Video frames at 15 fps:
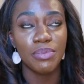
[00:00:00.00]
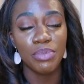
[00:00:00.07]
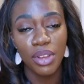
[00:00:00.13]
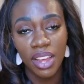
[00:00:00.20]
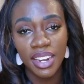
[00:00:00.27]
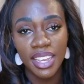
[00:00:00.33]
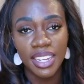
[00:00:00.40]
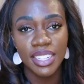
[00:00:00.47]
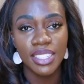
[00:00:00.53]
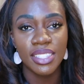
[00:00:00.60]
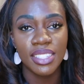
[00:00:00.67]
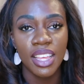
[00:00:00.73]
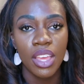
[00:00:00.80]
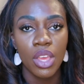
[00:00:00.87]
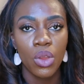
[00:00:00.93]

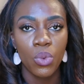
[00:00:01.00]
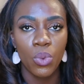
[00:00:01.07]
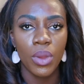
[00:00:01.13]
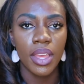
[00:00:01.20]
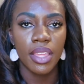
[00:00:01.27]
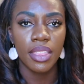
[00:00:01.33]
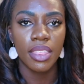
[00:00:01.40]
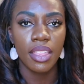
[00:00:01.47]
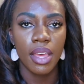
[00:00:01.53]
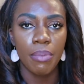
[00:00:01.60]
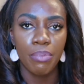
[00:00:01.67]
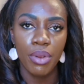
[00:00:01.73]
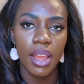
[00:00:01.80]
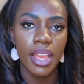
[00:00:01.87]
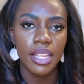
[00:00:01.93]
products with a
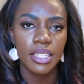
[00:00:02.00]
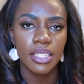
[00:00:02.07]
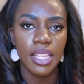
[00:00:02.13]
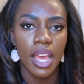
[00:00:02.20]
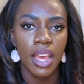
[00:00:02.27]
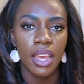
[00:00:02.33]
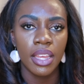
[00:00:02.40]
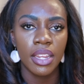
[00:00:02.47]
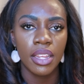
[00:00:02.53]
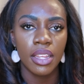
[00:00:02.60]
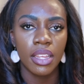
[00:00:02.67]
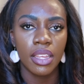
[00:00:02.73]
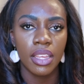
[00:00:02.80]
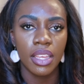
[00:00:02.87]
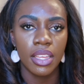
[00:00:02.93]
price that
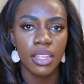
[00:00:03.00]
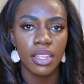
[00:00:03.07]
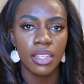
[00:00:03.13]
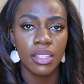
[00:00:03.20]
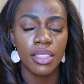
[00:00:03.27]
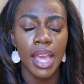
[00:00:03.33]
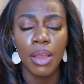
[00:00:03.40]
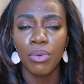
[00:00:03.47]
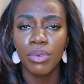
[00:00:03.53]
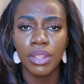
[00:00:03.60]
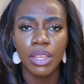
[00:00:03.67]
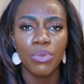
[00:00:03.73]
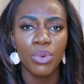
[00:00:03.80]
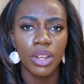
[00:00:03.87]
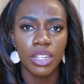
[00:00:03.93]

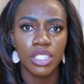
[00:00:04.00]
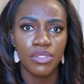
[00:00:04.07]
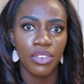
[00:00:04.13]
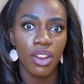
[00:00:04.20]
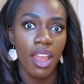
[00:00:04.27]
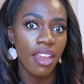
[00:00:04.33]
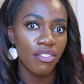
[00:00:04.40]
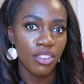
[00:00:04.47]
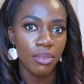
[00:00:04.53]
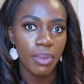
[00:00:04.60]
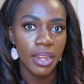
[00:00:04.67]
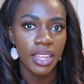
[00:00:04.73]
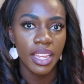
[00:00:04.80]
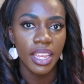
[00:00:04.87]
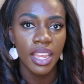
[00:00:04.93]
really works for
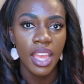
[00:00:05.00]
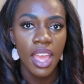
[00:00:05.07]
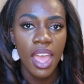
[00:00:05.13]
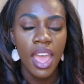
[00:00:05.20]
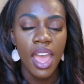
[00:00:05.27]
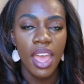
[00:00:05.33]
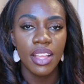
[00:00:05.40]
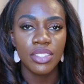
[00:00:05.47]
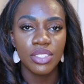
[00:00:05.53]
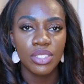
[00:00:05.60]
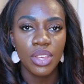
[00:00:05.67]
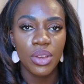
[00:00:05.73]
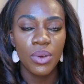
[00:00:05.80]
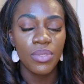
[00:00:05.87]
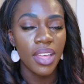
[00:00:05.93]
everybody. And
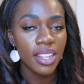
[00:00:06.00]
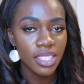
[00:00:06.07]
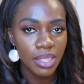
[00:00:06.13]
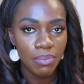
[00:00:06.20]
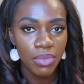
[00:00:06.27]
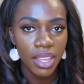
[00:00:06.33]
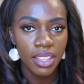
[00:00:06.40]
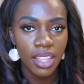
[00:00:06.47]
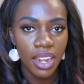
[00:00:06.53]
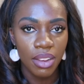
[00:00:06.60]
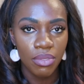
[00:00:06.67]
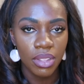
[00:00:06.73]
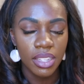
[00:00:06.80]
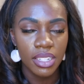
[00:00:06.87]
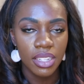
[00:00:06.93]
so that's something that
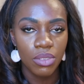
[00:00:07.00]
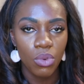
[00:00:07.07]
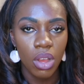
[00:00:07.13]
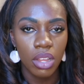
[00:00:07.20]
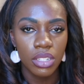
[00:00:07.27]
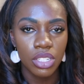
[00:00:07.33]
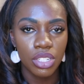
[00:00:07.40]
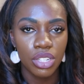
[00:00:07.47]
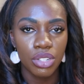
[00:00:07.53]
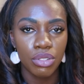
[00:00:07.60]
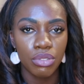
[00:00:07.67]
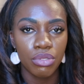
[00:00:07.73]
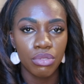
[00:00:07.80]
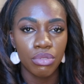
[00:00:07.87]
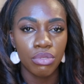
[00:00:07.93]
I really did want
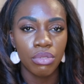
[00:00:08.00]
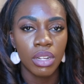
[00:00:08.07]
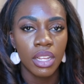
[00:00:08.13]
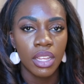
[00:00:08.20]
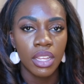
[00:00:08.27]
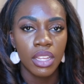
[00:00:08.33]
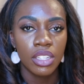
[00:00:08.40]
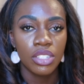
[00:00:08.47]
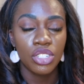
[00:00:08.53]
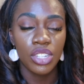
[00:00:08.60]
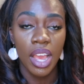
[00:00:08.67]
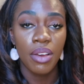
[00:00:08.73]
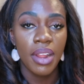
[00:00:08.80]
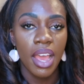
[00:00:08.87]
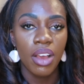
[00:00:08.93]
to
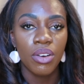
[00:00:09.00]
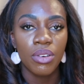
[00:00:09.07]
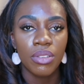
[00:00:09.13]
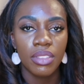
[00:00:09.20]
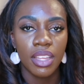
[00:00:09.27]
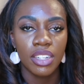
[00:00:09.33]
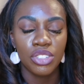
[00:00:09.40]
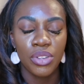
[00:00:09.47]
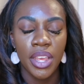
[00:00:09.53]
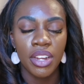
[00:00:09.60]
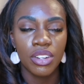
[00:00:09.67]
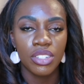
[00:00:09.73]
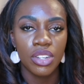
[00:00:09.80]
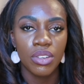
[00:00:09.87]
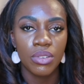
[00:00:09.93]
shout out, that
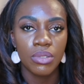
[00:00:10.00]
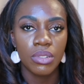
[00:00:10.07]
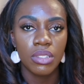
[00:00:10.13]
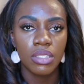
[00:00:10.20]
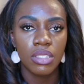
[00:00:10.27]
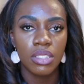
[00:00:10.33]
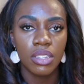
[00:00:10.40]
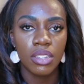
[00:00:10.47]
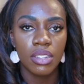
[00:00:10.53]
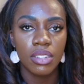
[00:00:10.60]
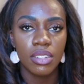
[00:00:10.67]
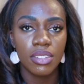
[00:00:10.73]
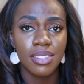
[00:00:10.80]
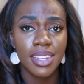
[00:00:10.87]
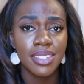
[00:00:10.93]
Trader Joe's
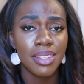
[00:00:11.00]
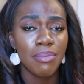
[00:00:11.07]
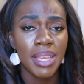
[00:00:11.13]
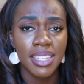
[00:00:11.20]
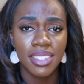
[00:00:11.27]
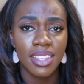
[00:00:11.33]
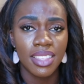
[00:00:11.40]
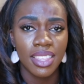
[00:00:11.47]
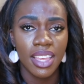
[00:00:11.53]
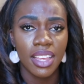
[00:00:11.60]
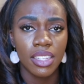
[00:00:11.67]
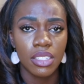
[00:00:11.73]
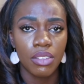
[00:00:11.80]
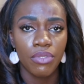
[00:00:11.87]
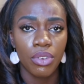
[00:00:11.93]
does amazing
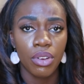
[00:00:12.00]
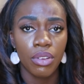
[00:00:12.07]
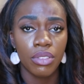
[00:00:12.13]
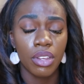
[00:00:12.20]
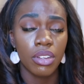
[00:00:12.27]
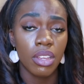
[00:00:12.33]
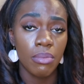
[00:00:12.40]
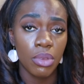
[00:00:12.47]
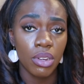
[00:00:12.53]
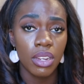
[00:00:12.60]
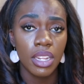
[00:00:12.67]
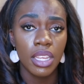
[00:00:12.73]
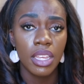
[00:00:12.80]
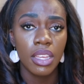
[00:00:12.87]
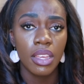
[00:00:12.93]
things for their
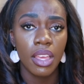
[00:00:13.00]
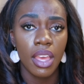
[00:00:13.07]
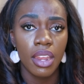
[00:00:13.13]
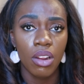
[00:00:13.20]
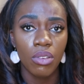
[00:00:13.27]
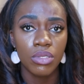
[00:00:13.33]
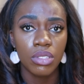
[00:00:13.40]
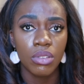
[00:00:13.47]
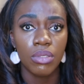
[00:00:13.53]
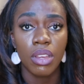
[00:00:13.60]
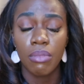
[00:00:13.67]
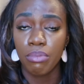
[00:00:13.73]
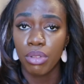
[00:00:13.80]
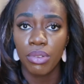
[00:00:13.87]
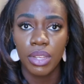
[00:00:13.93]
community and also
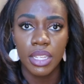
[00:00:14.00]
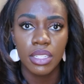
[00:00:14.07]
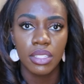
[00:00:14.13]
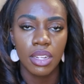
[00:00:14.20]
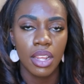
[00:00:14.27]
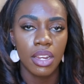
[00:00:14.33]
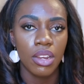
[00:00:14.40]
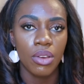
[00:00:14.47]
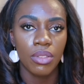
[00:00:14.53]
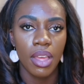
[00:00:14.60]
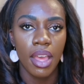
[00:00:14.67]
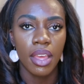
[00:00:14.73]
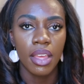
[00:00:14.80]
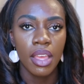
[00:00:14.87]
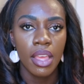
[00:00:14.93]
their employees. And I know
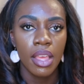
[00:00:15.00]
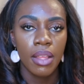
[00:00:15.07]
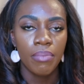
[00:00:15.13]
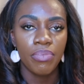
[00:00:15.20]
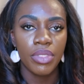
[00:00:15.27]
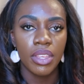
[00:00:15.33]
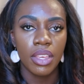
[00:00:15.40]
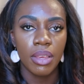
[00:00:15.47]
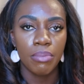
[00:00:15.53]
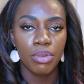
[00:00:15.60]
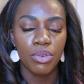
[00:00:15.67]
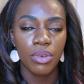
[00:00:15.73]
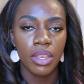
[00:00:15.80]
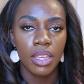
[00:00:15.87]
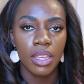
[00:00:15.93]
that the
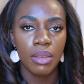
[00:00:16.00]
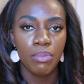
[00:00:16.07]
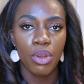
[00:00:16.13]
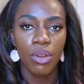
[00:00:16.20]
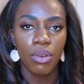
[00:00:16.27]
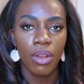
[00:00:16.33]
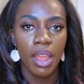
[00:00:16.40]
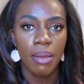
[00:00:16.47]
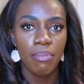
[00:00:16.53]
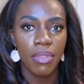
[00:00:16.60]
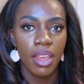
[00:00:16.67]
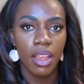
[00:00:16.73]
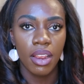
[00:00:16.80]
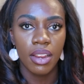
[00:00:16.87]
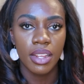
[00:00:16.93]
employee program
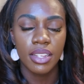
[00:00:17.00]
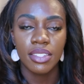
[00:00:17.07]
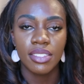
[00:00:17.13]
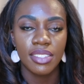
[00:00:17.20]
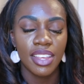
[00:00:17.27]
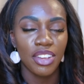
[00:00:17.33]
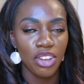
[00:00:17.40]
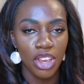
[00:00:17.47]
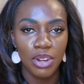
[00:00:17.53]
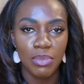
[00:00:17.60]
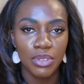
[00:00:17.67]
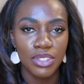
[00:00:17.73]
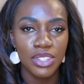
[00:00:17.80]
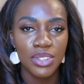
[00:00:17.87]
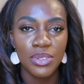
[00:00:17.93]
there is
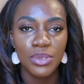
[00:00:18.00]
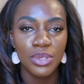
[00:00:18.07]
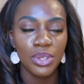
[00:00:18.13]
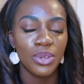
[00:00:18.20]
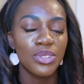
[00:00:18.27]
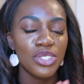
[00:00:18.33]
incredible too. So